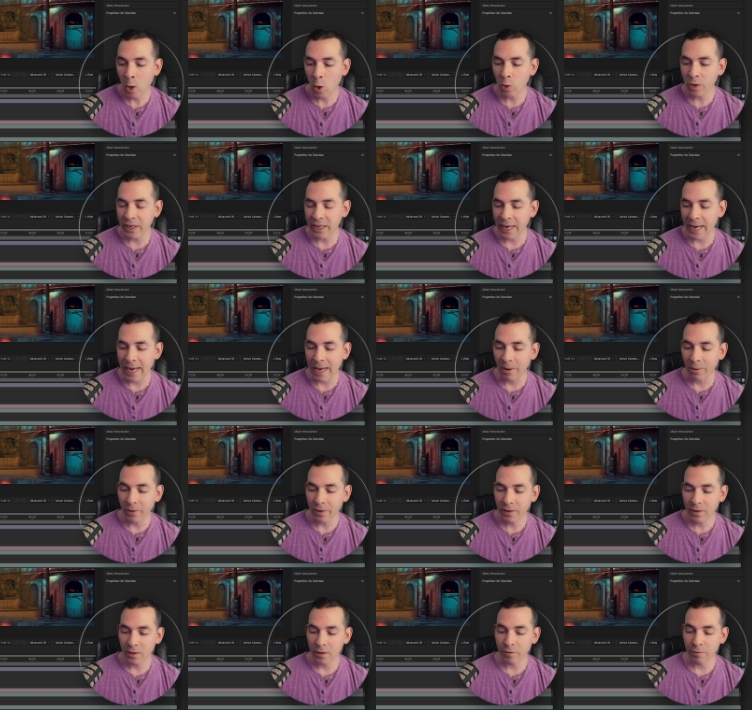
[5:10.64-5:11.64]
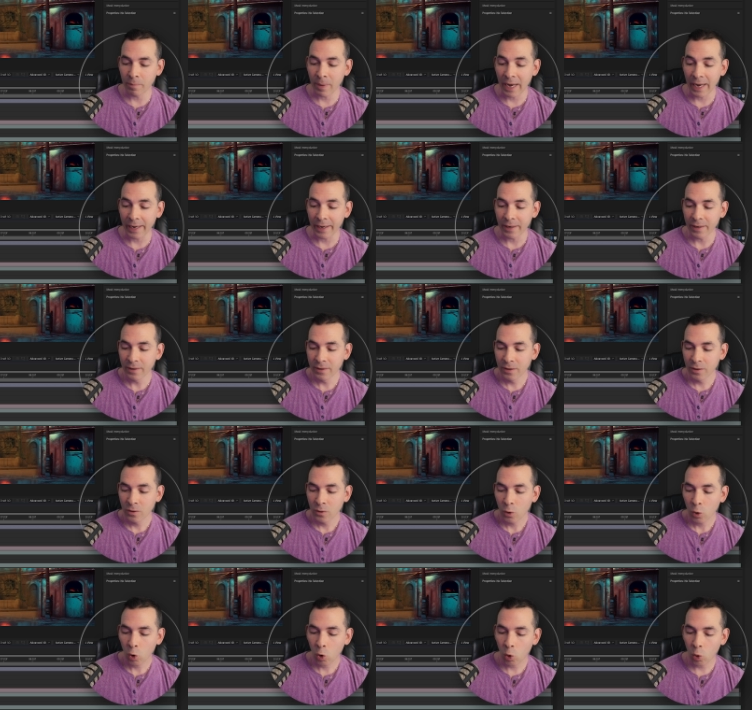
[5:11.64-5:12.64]
poking out of my
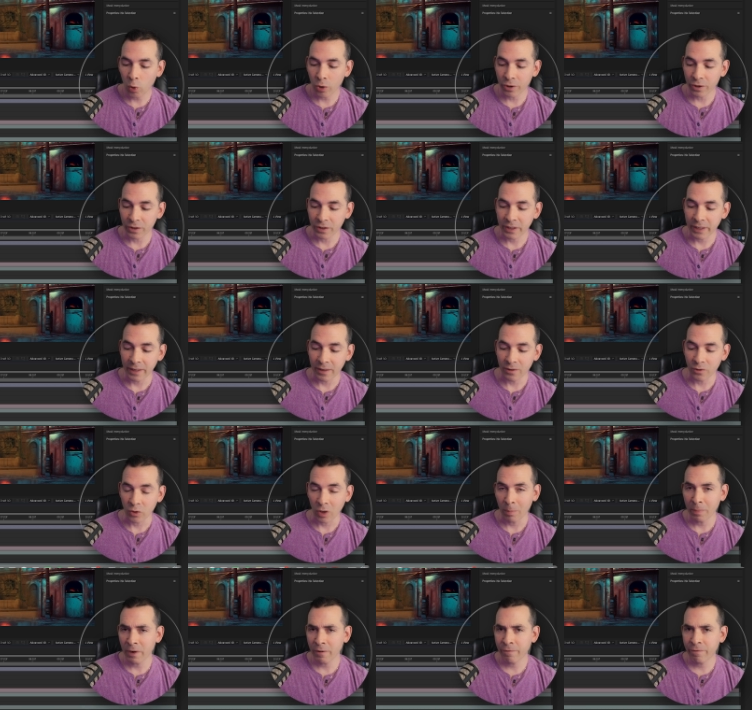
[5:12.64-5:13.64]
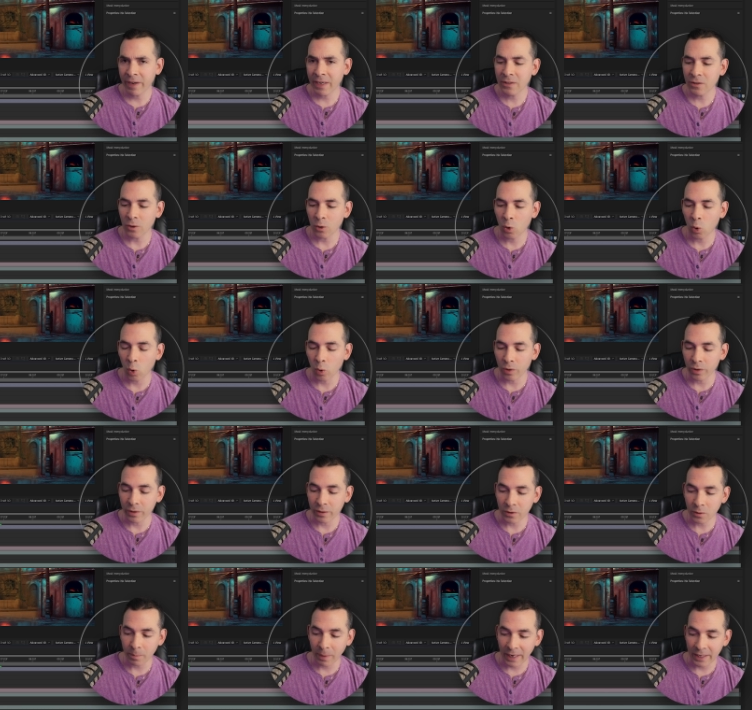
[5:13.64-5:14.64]
corners here. So I'm gonna fix the
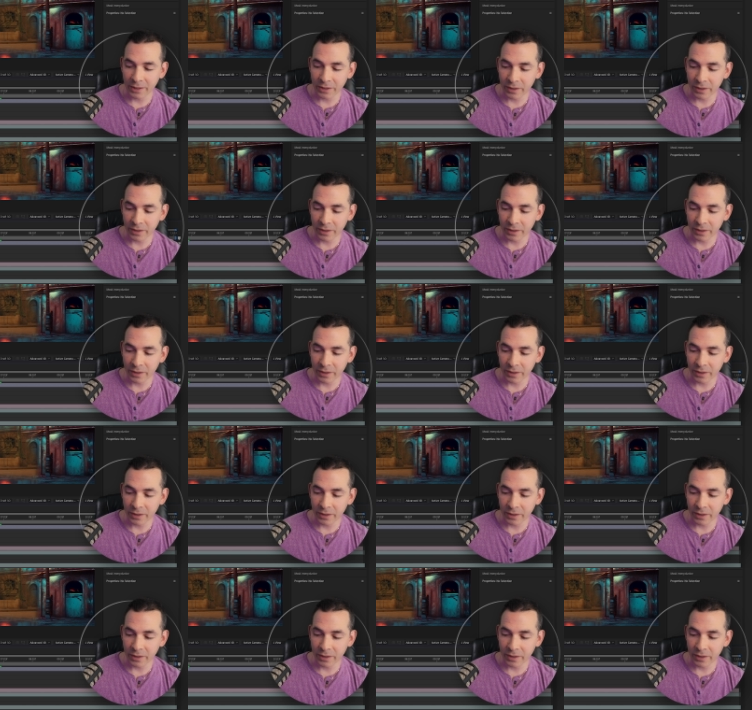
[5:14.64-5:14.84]
corners by